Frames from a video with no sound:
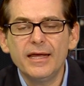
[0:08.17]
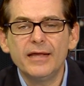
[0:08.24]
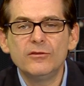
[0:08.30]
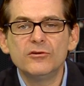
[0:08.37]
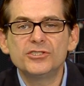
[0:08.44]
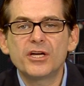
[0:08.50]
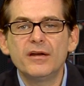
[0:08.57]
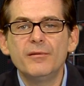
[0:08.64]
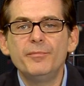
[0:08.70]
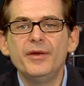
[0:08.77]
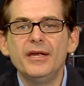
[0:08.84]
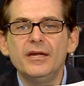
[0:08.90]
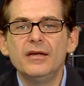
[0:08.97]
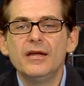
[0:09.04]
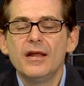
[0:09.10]
and there's going to
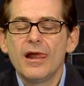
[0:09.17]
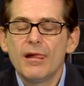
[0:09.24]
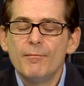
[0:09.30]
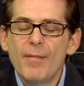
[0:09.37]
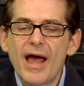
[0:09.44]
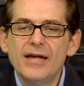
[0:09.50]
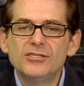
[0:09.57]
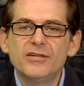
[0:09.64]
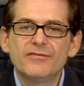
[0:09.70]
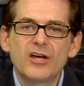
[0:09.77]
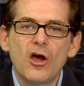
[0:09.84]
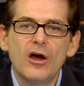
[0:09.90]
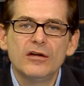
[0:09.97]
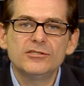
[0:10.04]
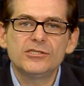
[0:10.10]
be massive
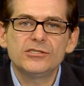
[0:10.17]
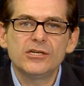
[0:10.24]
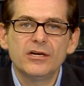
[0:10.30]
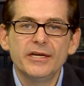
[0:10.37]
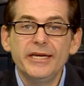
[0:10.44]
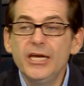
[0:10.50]
cuts uh,